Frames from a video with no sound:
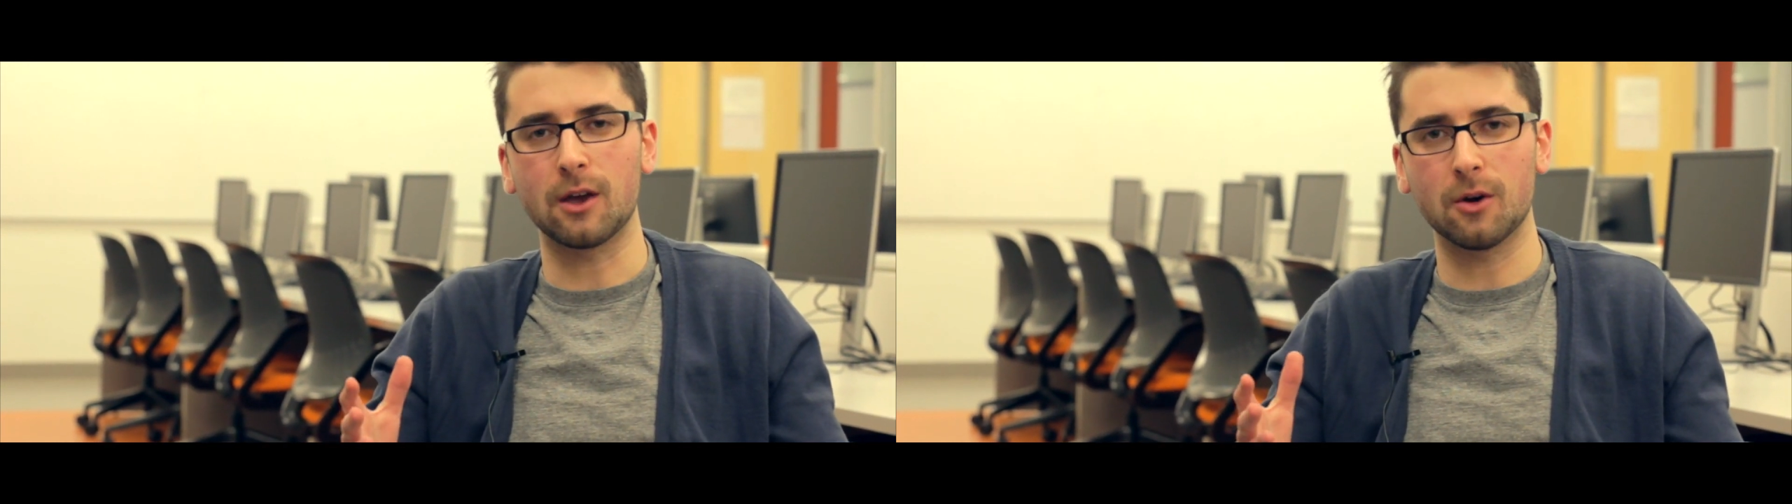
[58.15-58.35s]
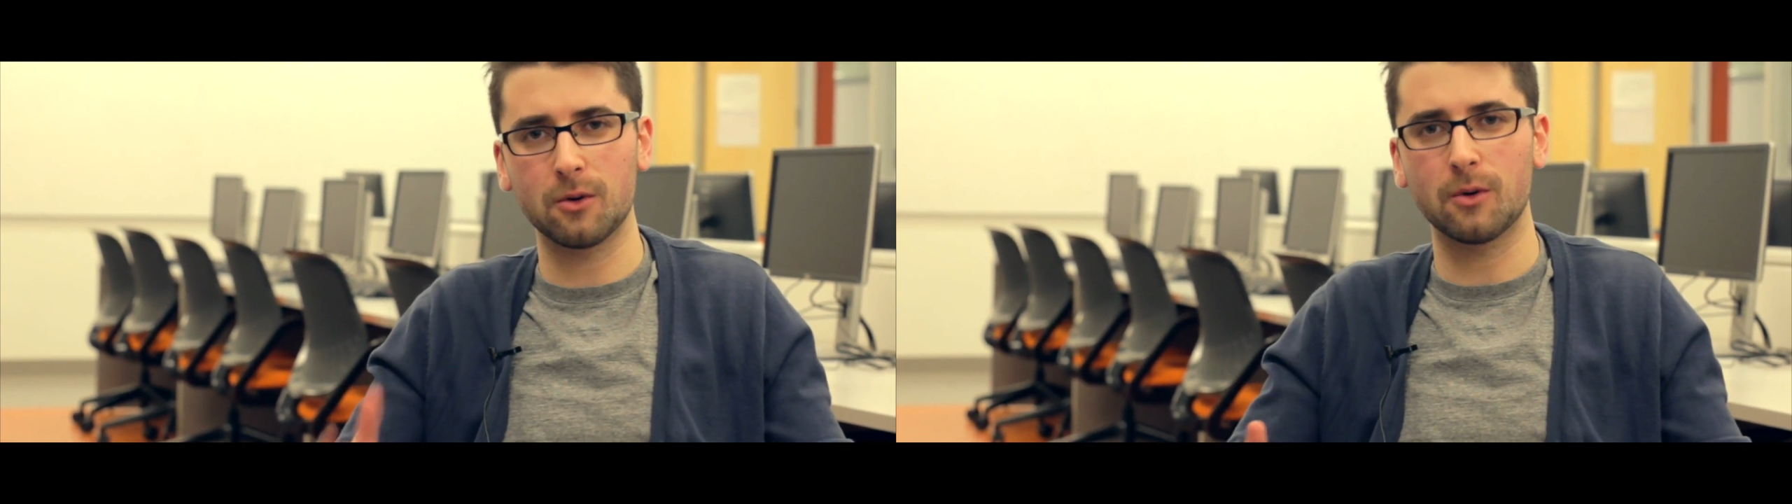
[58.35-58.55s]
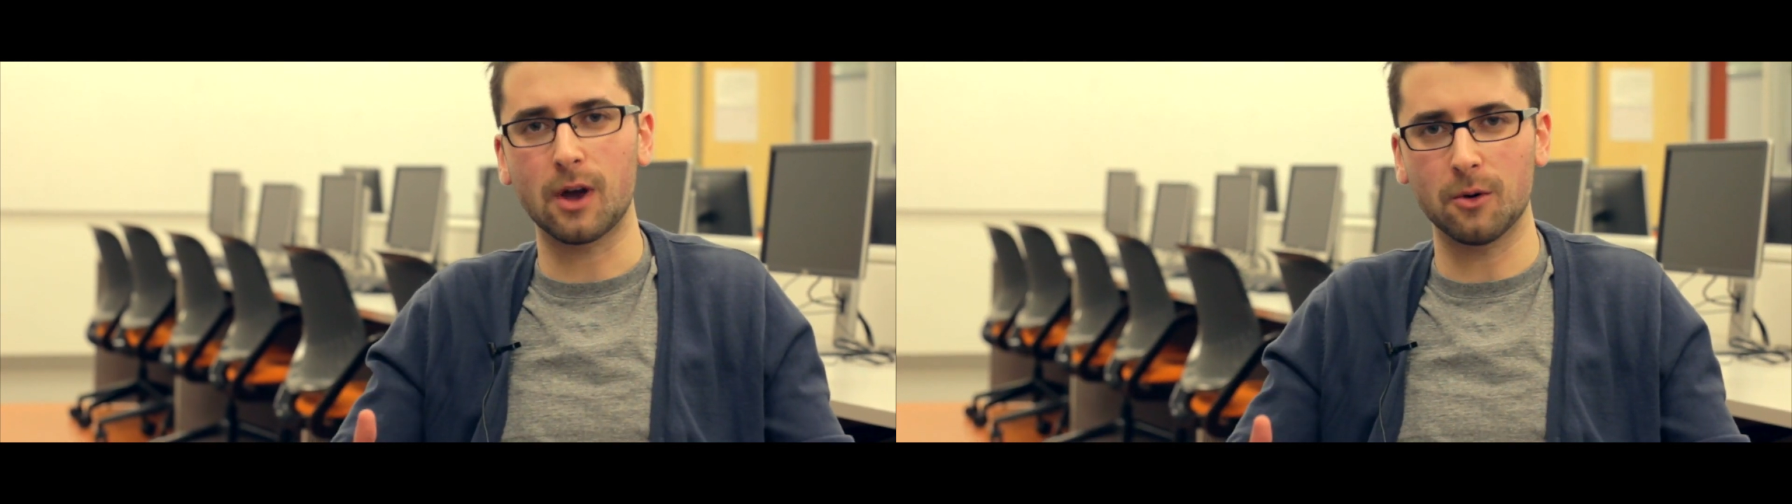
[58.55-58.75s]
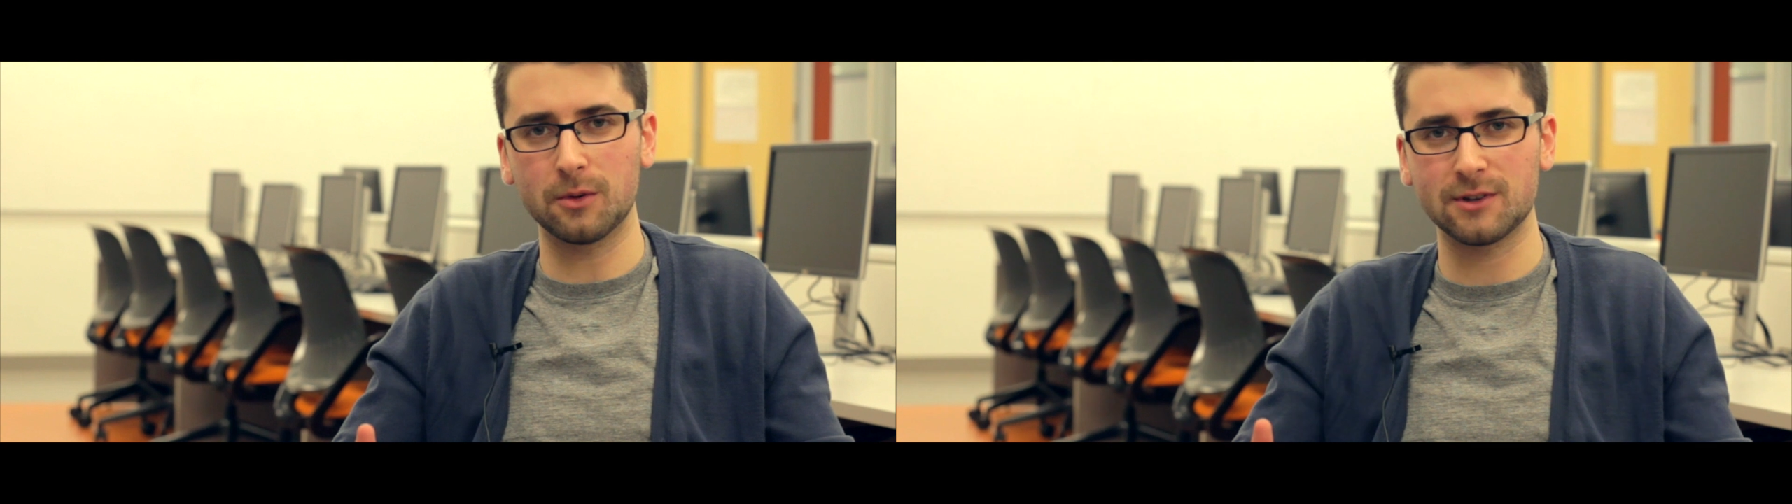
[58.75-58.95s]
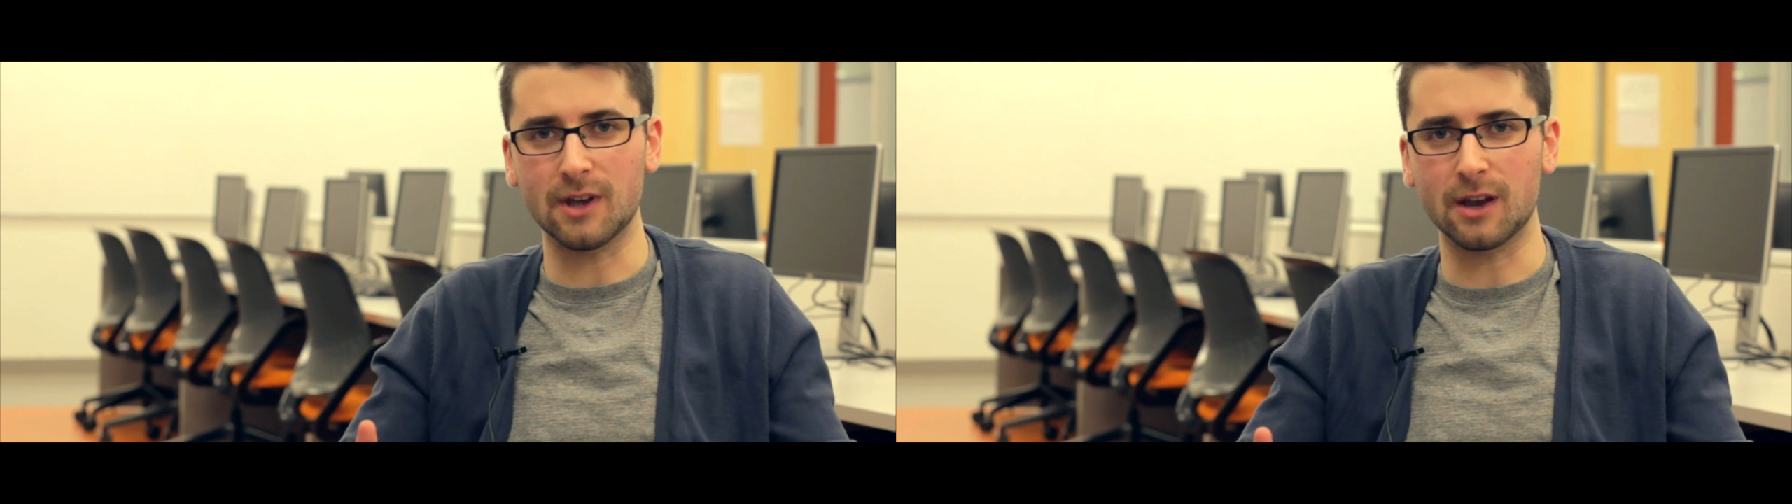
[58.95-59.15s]
go
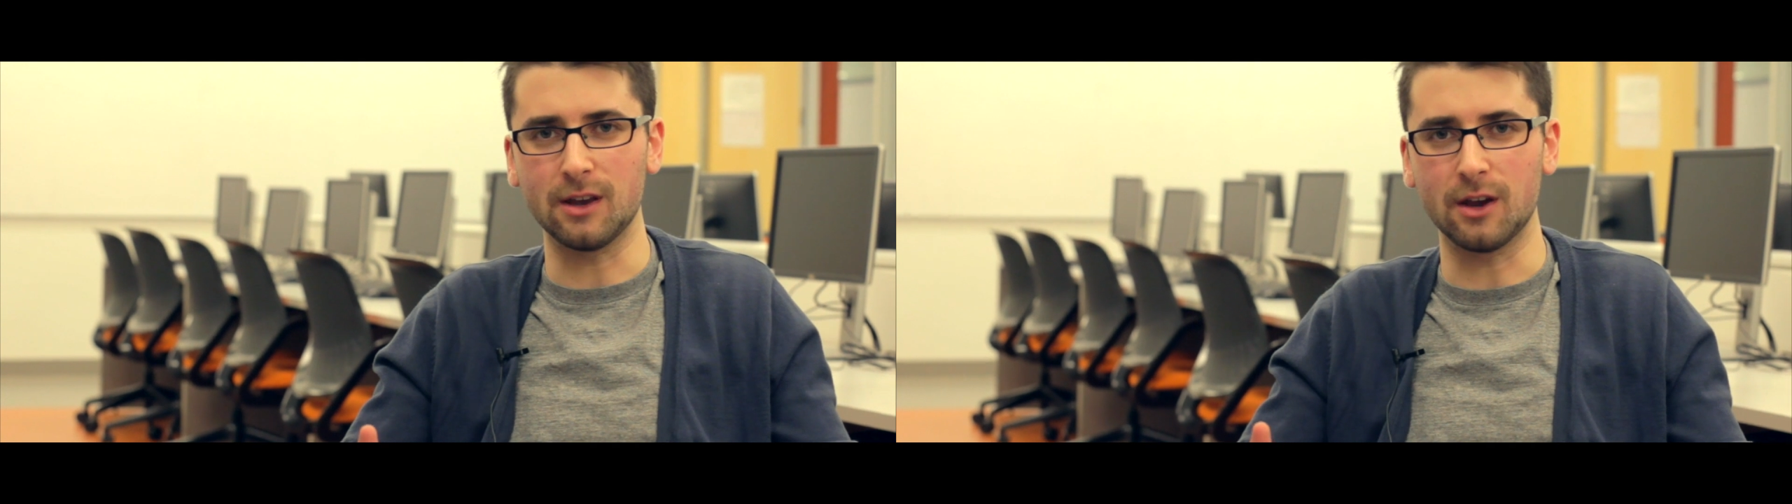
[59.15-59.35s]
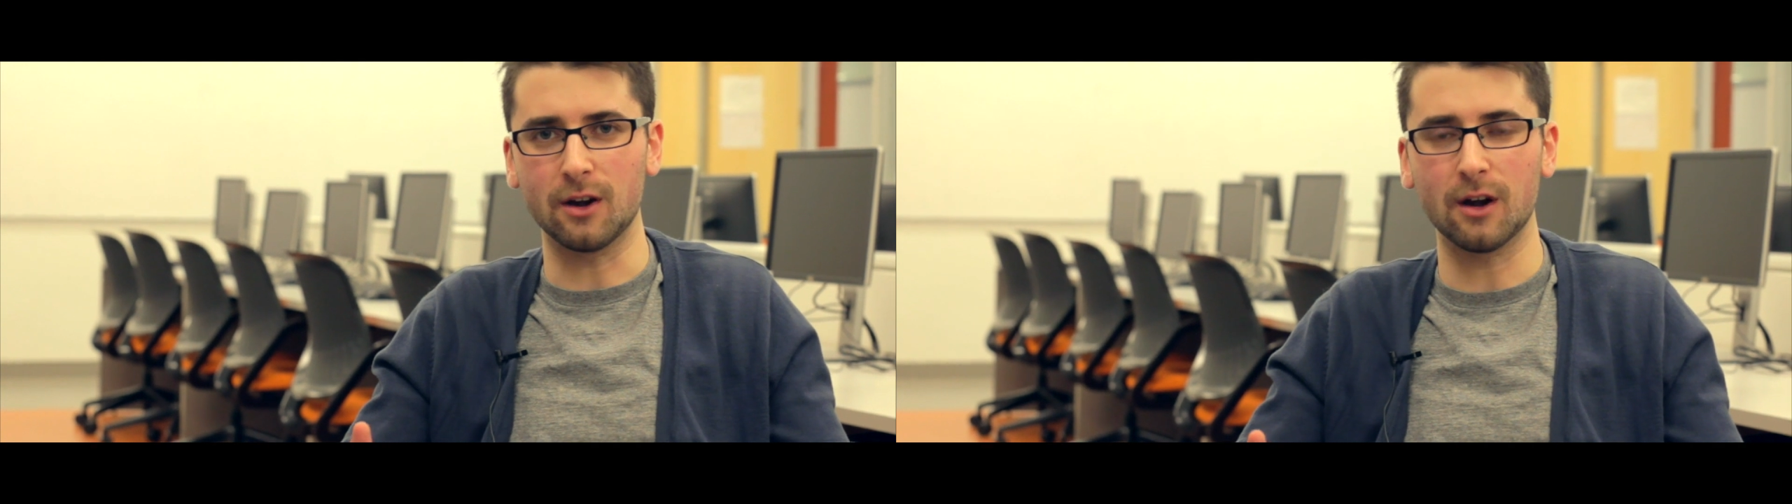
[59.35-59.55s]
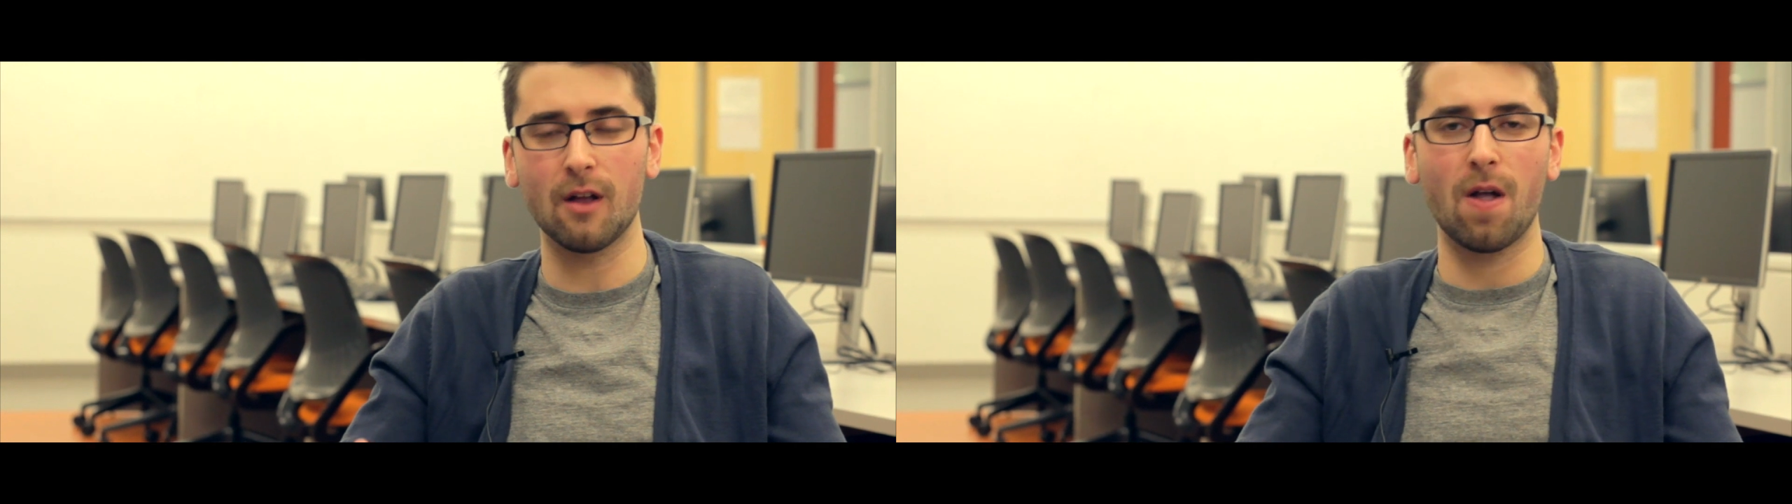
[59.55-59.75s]
into second year,